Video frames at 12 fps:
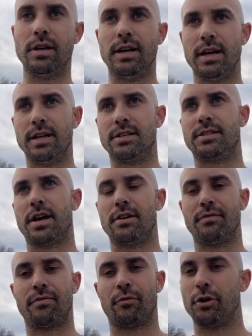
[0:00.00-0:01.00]
instead
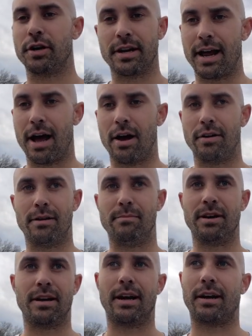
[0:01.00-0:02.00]
of freaking out and
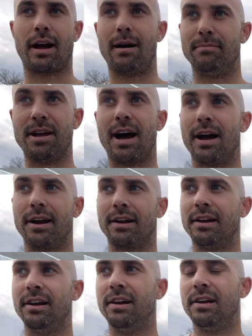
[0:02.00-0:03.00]
being like, I'm dying.
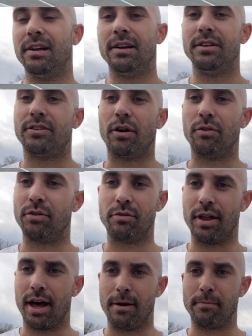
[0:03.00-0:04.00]
Don't do
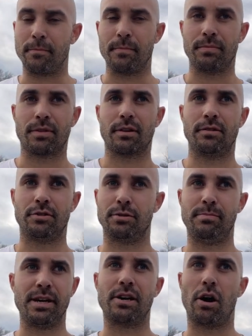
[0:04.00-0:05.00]
that.
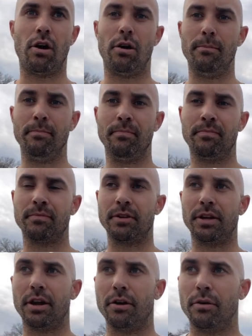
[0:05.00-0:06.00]
Just be calm,
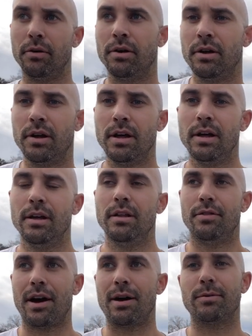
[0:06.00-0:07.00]
you know.
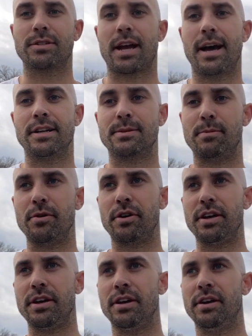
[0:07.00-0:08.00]
That was kind of
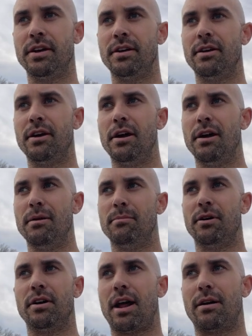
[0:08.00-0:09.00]
spooky,
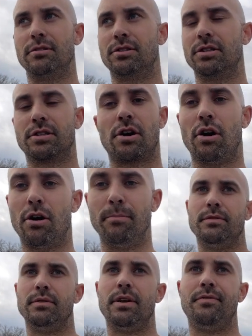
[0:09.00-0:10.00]
but I was just calm.
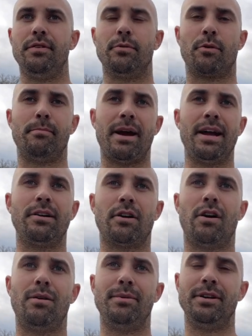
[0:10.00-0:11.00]
If you remain
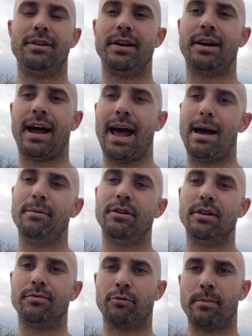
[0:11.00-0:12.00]
calm and you get a habit
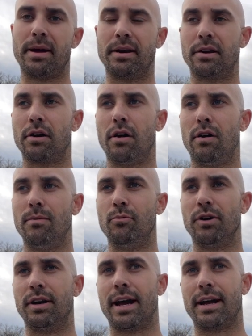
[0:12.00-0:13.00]
of remaining calm
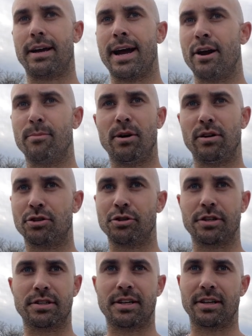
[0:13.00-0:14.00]
when like hairball
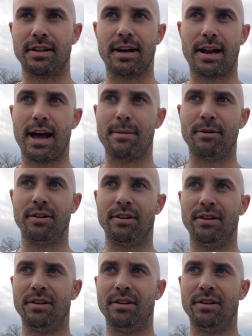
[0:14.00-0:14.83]
tricks like that happen,